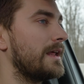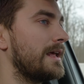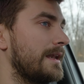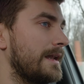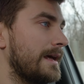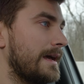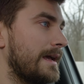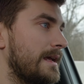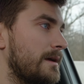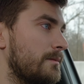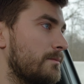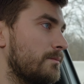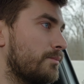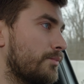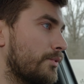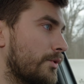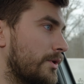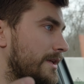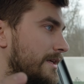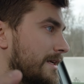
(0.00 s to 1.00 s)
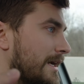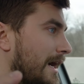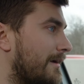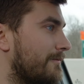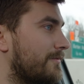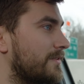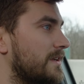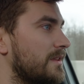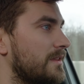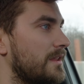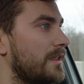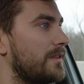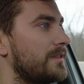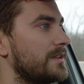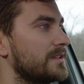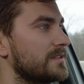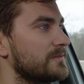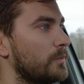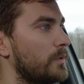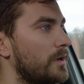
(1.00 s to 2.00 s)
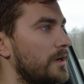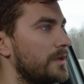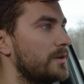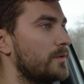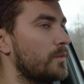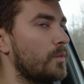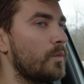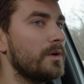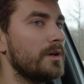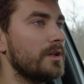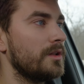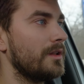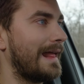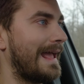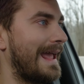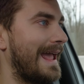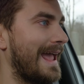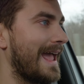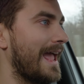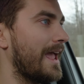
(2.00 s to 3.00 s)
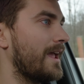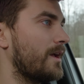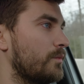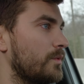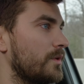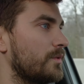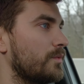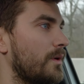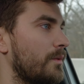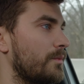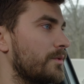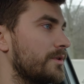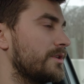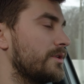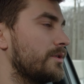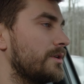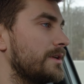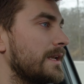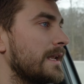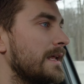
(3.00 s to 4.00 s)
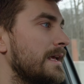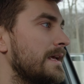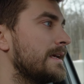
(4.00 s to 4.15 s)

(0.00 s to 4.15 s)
and I am pretty confident that this one will hang with what we're doing.